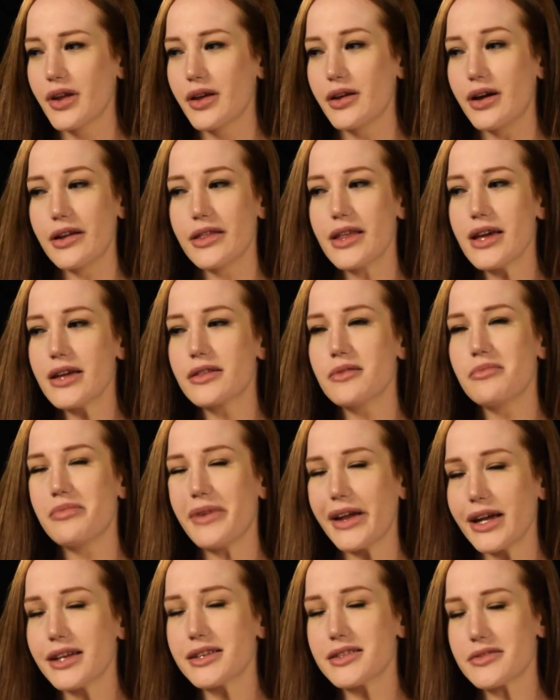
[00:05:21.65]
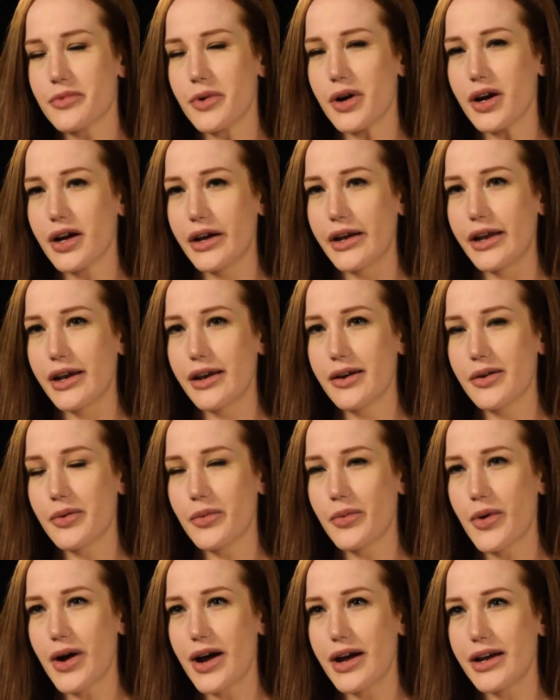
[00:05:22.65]
I think the biggest one
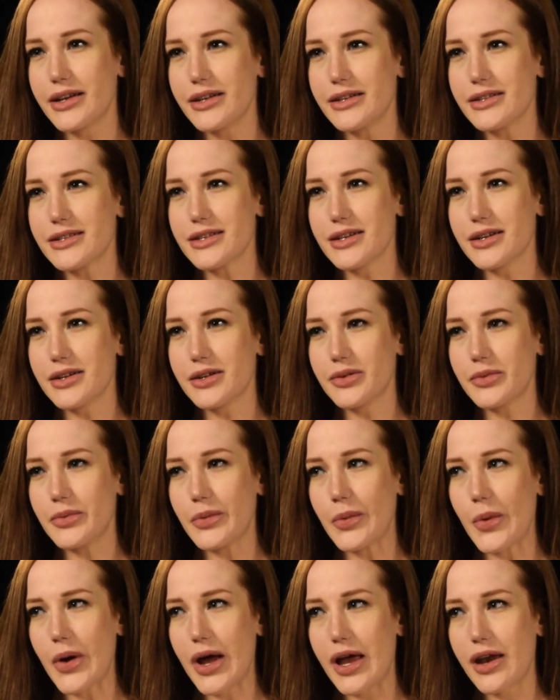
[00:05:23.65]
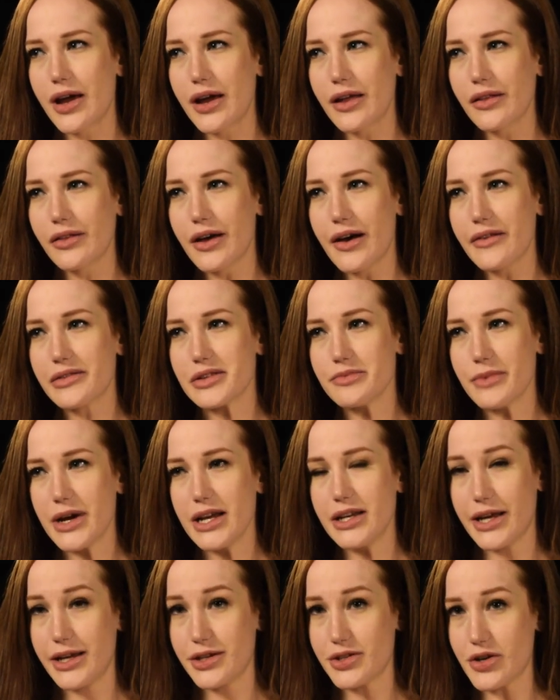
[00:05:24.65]
was when I left my
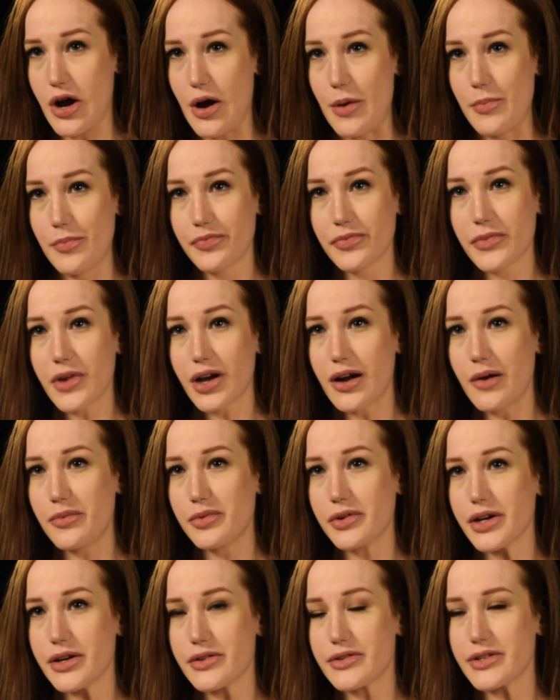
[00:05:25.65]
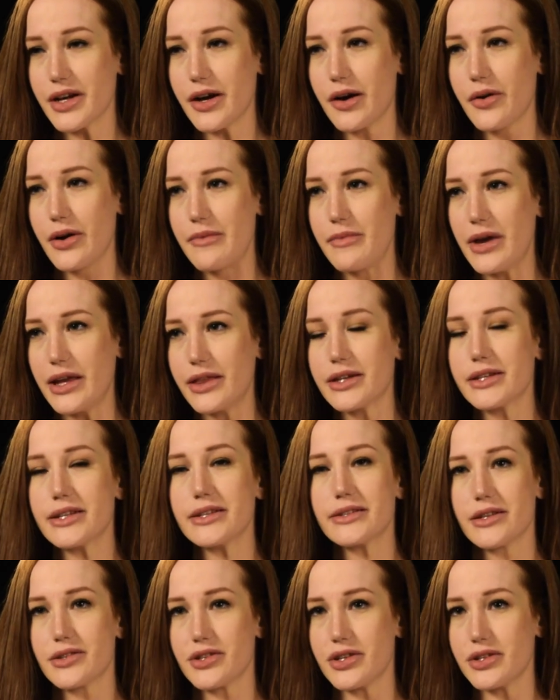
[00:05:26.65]
day job a couple years ago. I made the
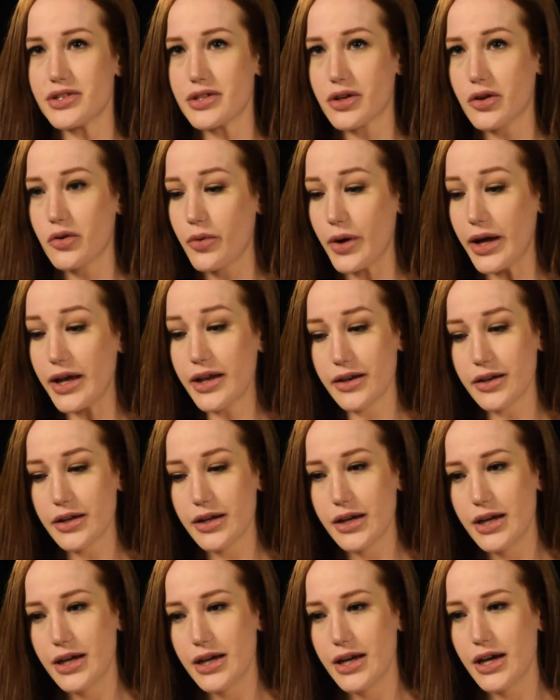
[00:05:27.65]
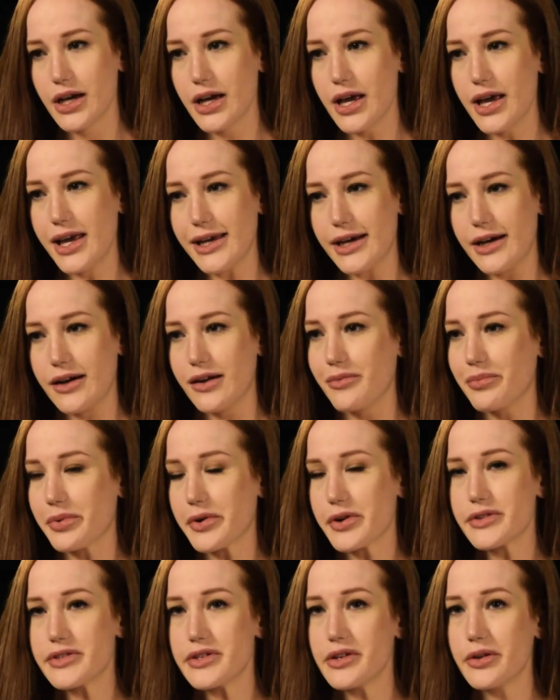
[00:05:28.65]
decision to quit and
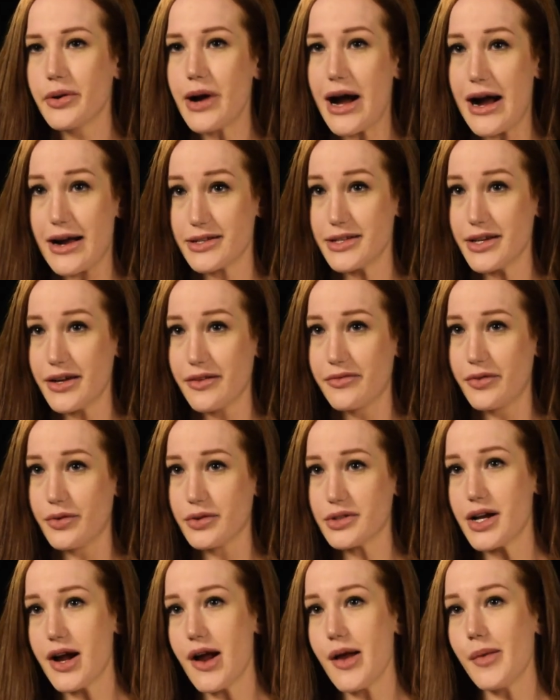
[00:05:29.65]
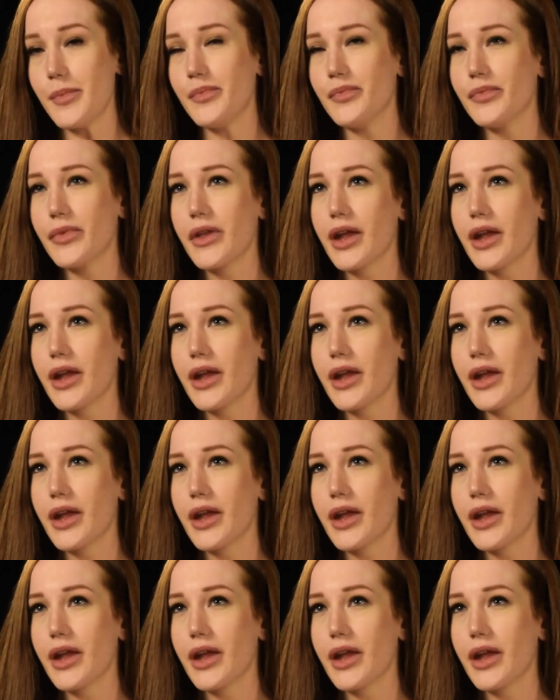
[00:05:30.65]
pursue acting full time.